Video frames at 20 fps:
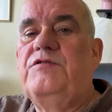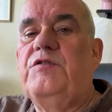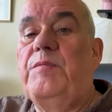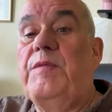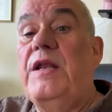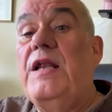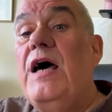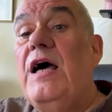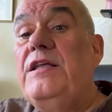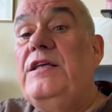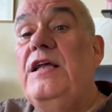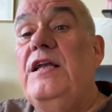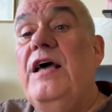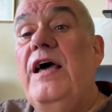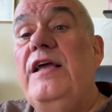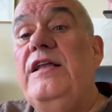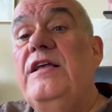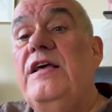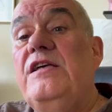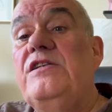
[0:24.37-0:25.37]
from the
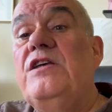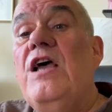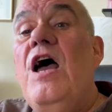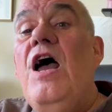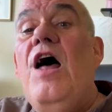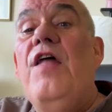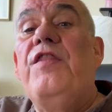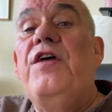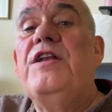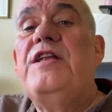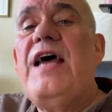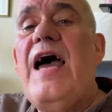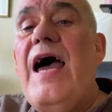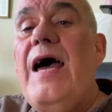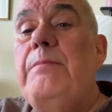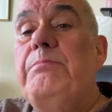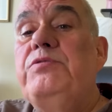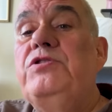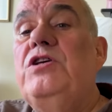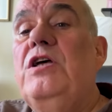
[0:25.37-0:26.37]
1980s that
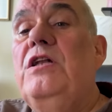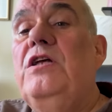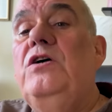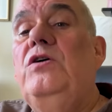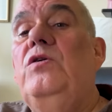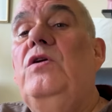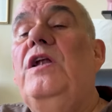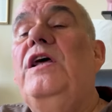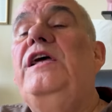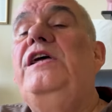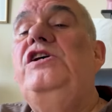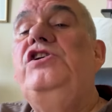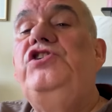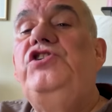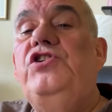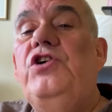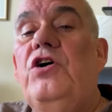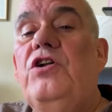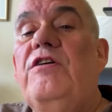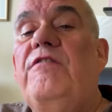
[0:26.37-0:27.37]
absolutely
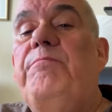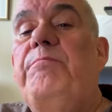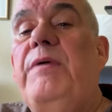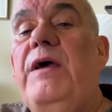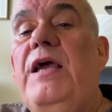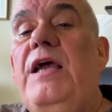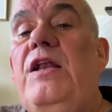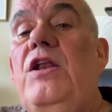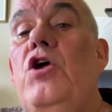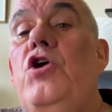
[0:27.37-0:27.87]
should have been